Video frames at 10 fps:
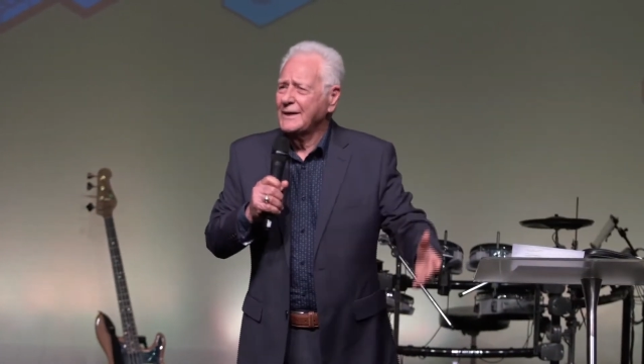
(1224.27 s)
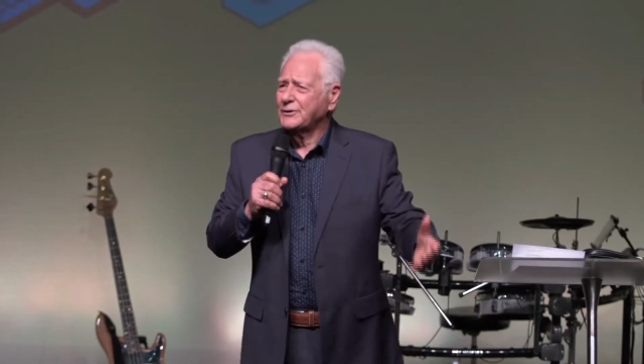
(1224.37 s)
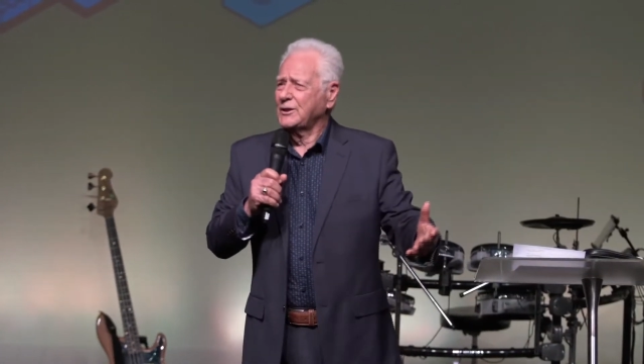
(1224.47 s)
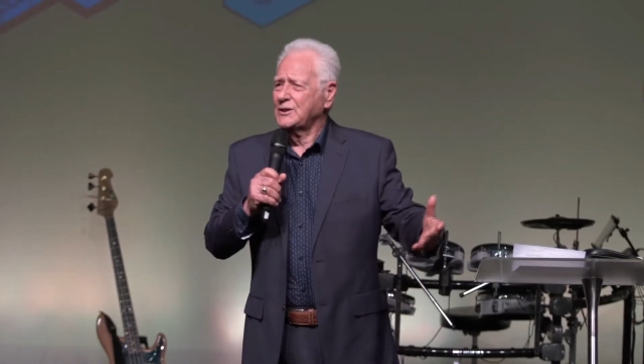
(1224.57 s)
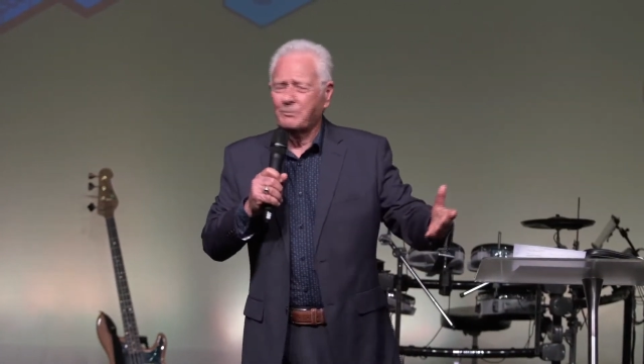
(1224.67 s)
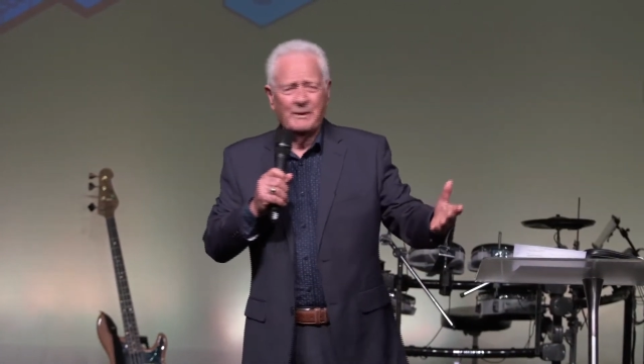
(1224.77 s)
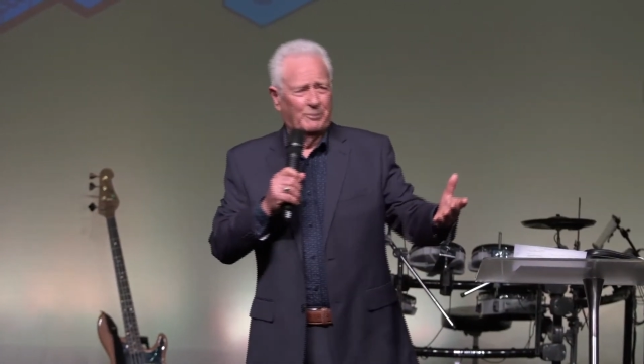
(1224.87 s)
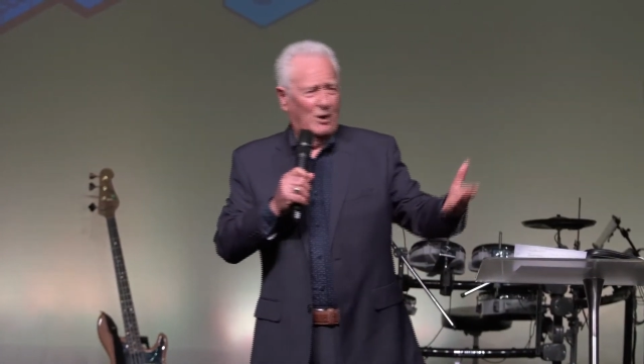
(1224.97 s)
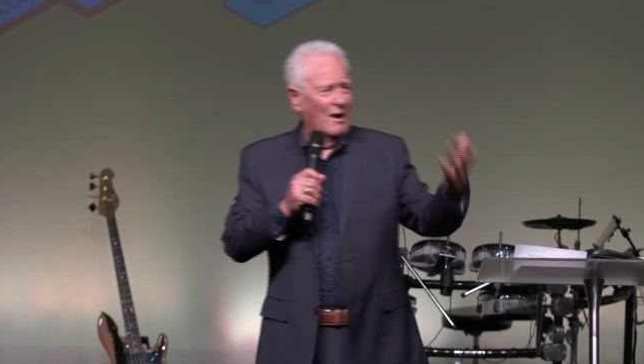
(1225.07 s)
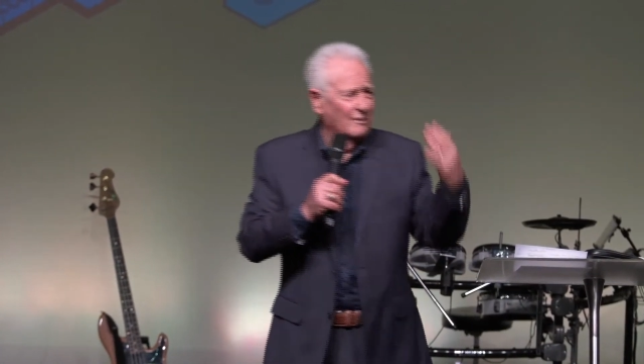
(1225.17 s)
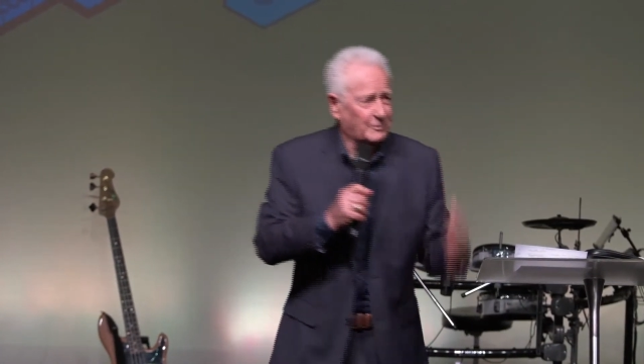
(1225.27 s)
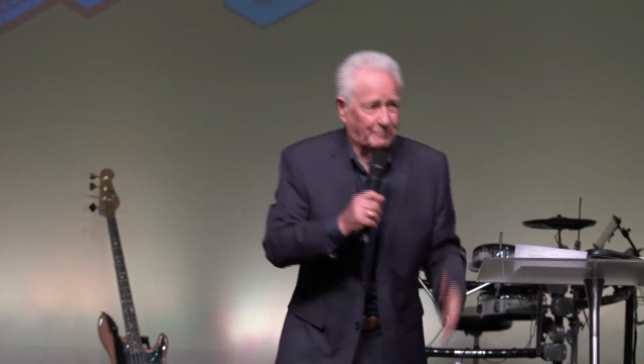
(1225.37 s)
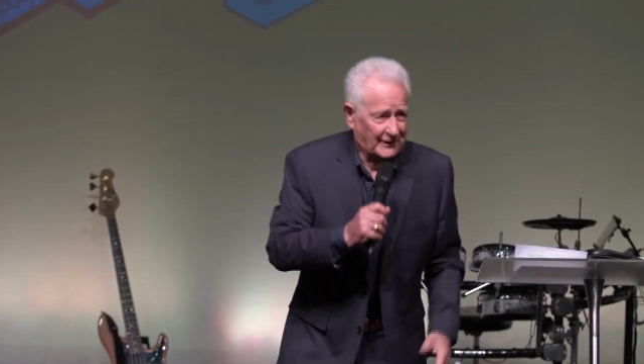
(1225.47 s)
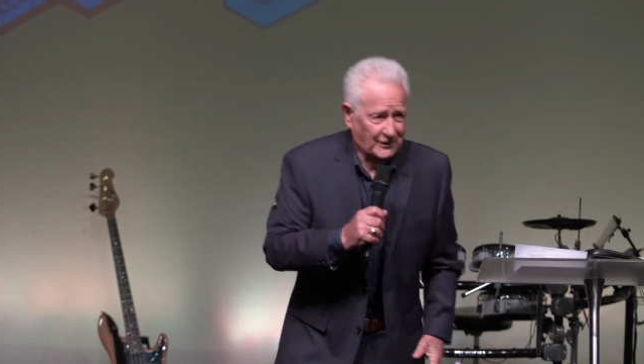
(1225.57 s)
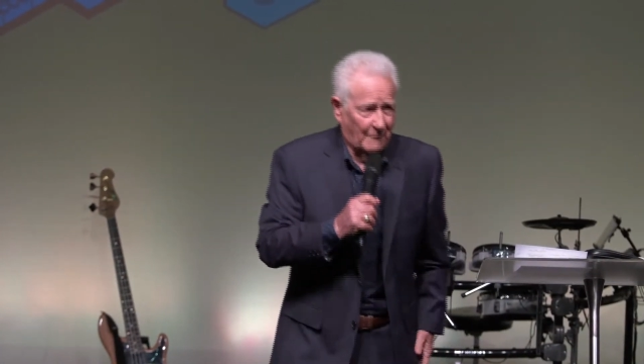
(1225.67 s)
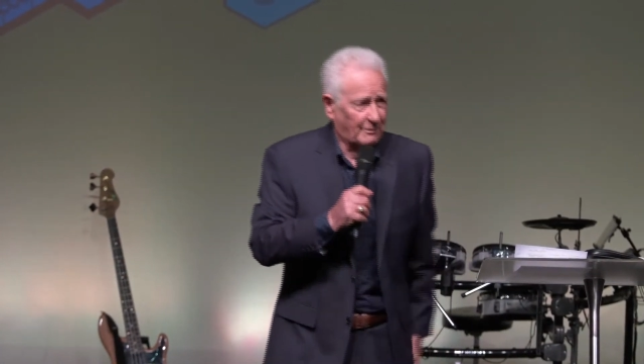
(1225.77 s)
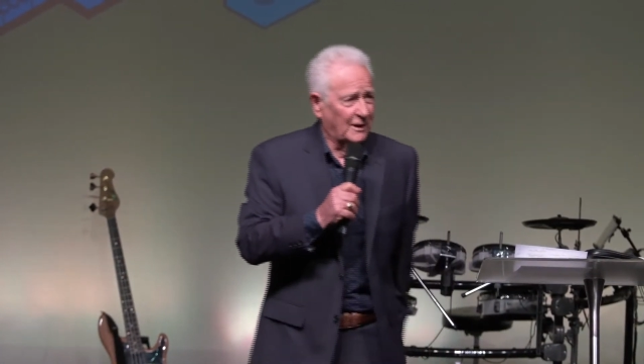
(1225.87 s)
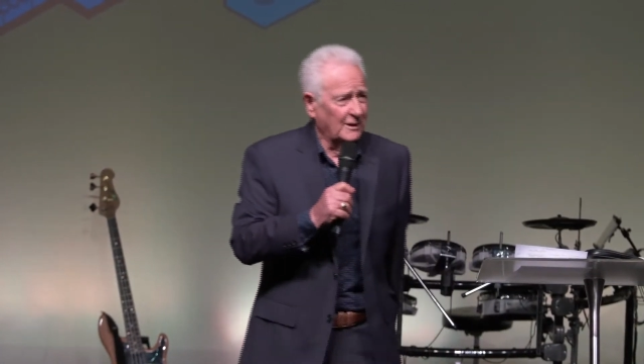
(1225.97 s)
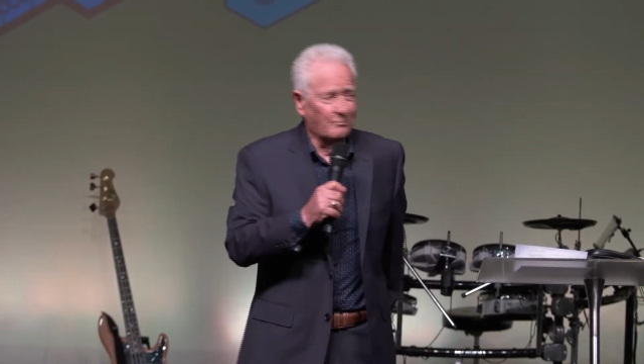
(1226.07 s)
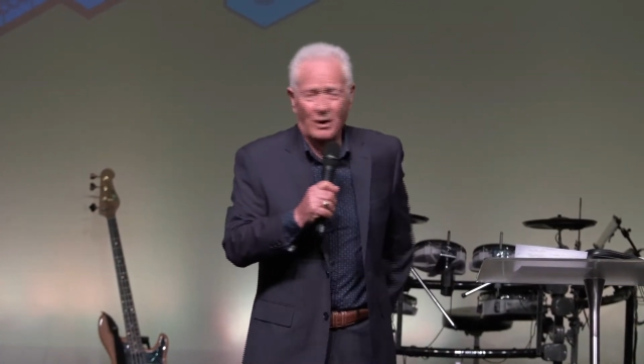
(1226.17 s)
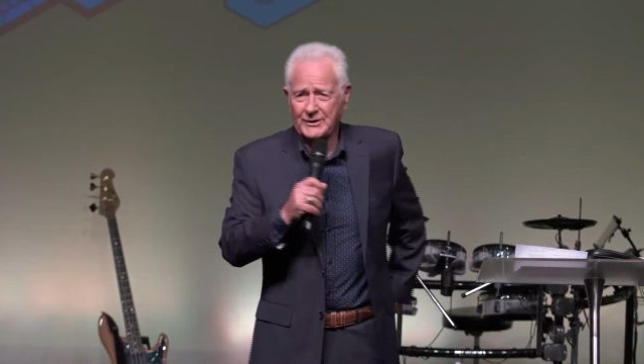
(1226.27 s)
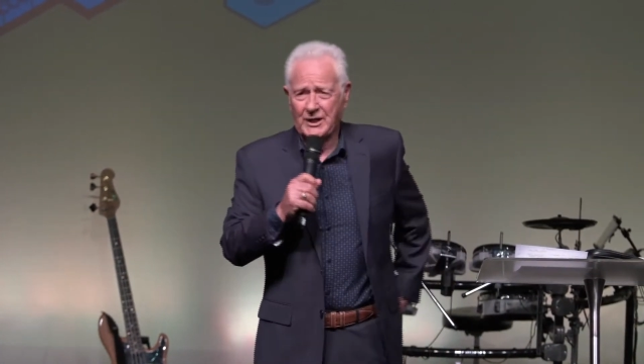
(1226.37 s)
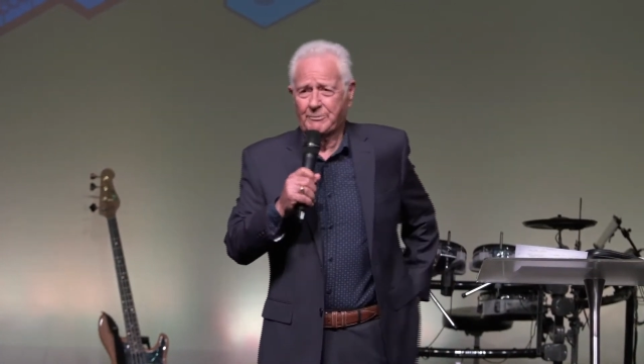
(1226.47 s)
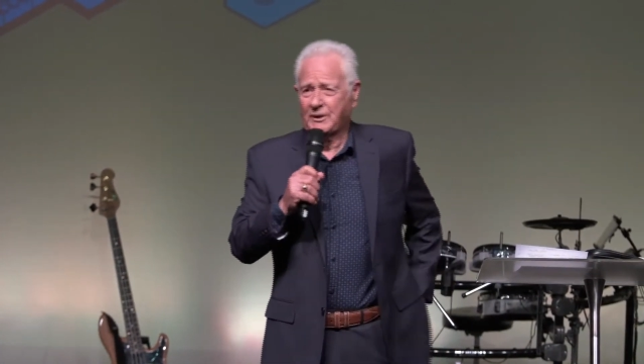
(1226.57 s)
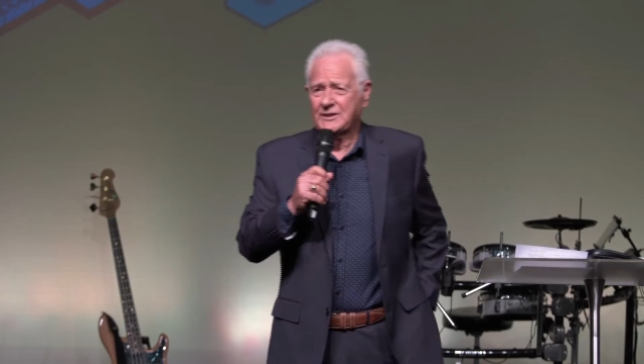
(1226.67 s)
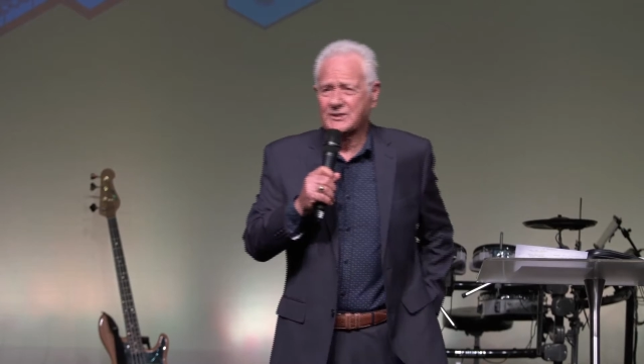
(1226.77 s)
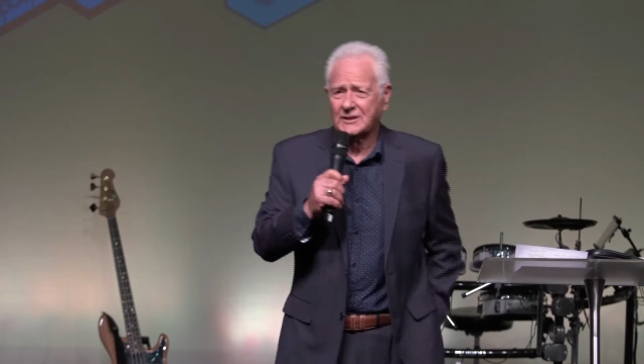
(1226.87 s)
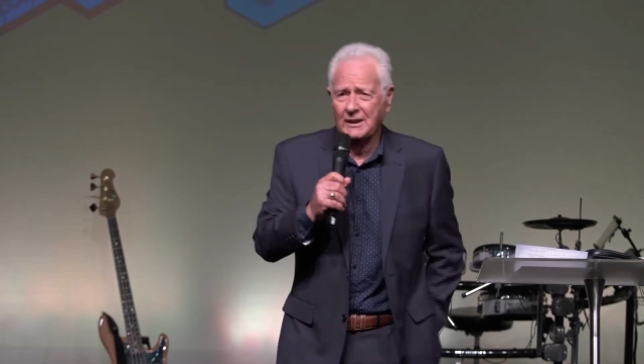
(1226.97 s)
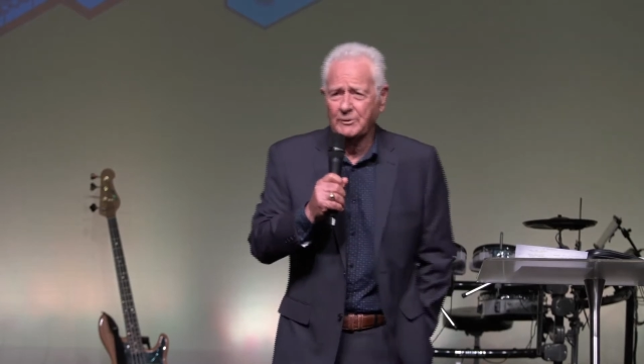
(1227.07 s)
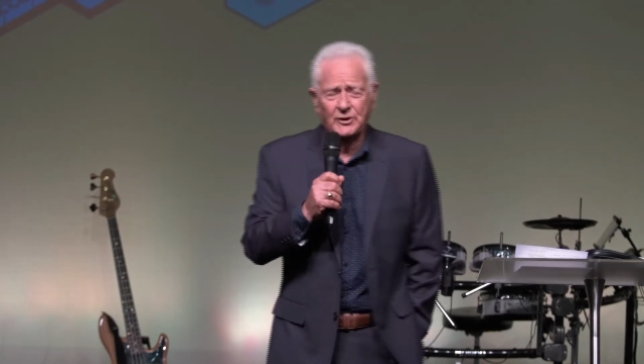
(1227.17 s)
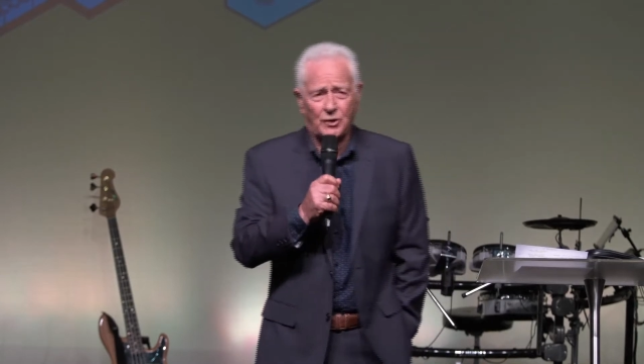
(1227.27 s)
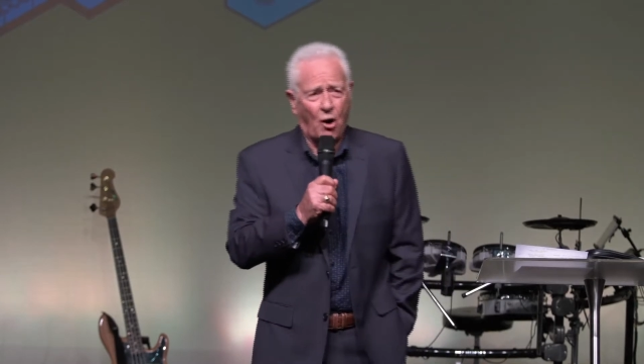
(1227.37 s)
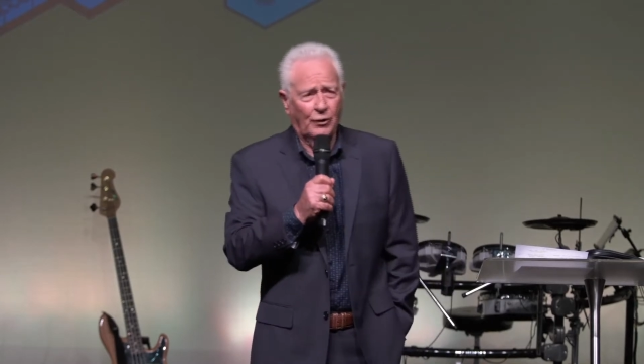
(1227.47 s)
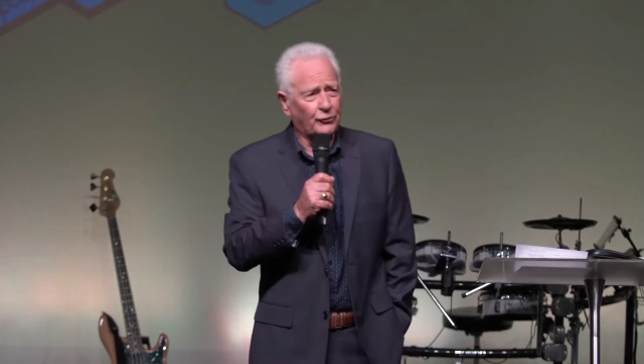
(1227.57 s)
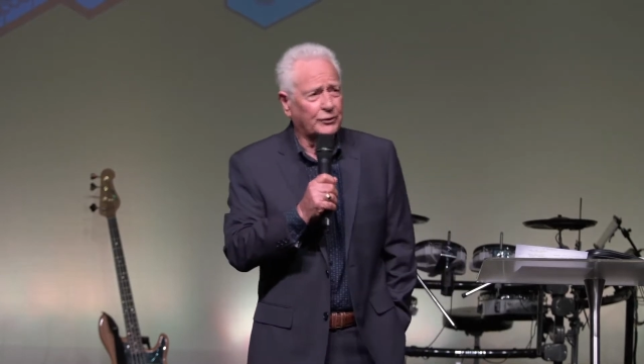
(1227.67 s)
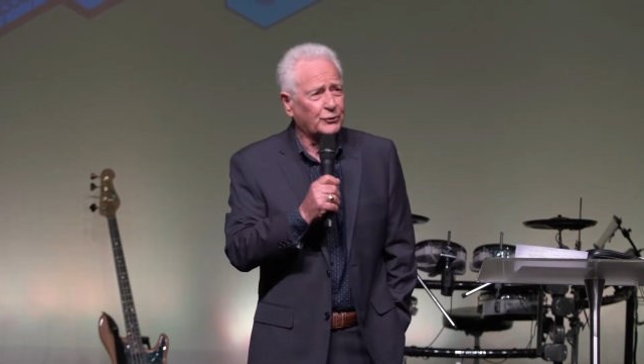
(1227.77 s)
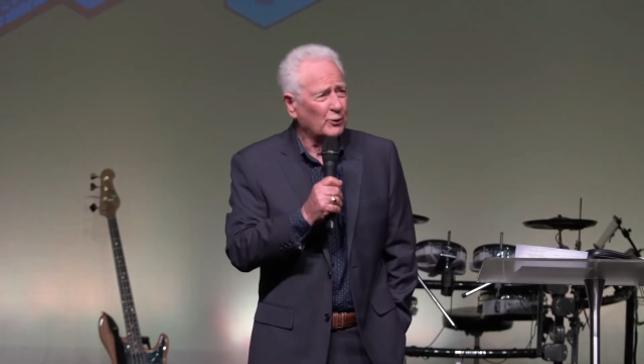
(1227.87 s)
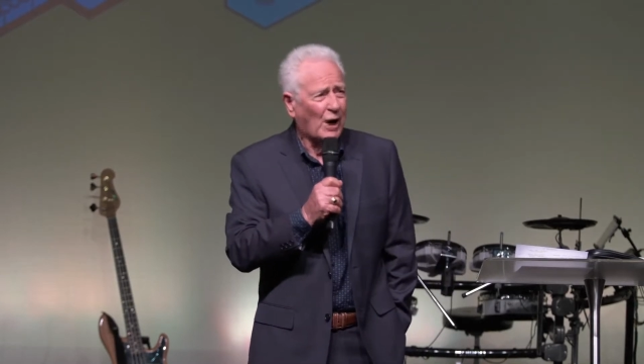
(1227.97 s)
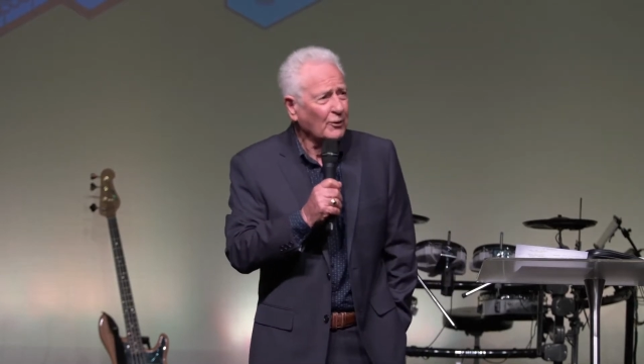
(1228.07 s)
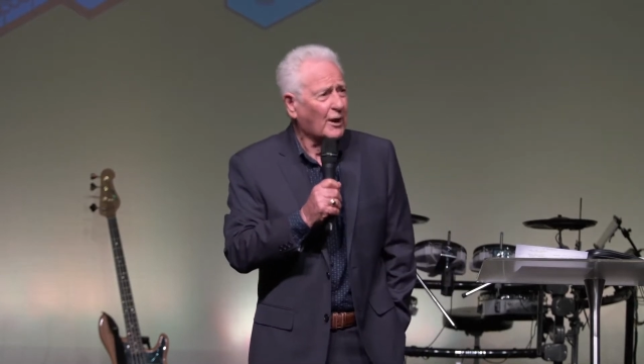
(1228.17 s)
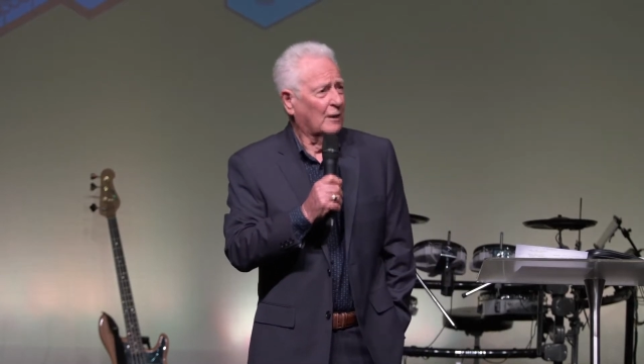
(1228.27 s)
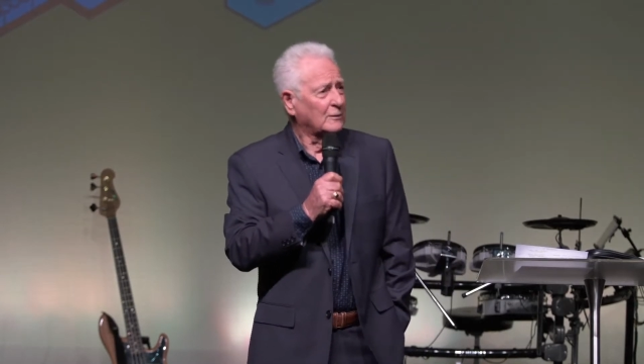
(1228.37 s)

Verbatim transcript: to these people? I don't speak Japanese. My Japanese is limited to Honda and Toyota.